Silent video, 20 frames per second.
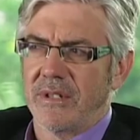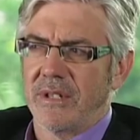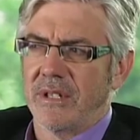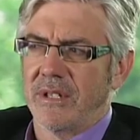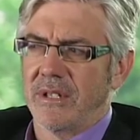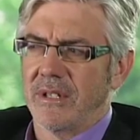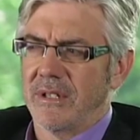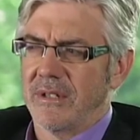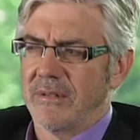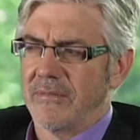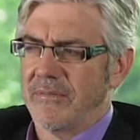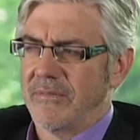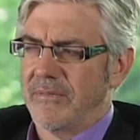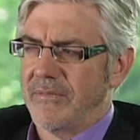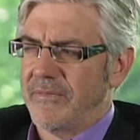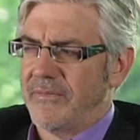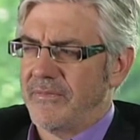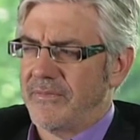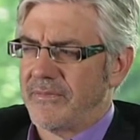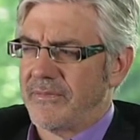um,
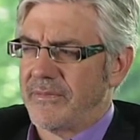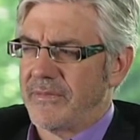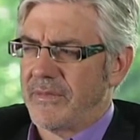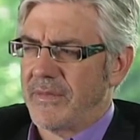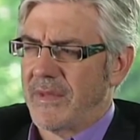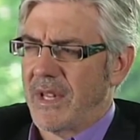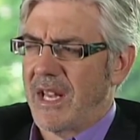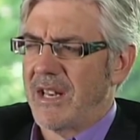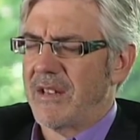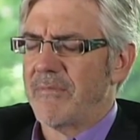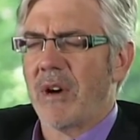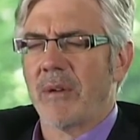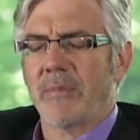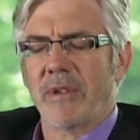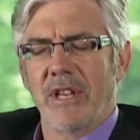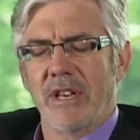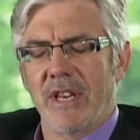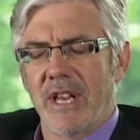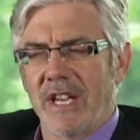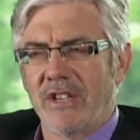and it might be
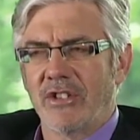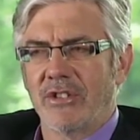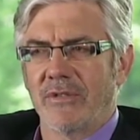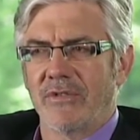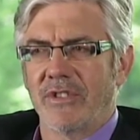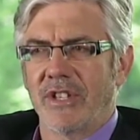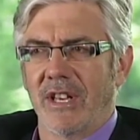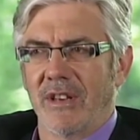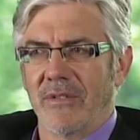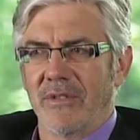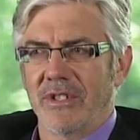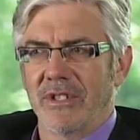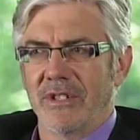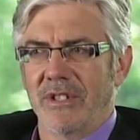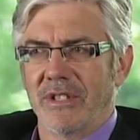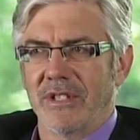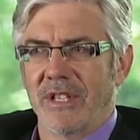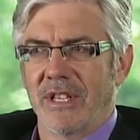the nature of television that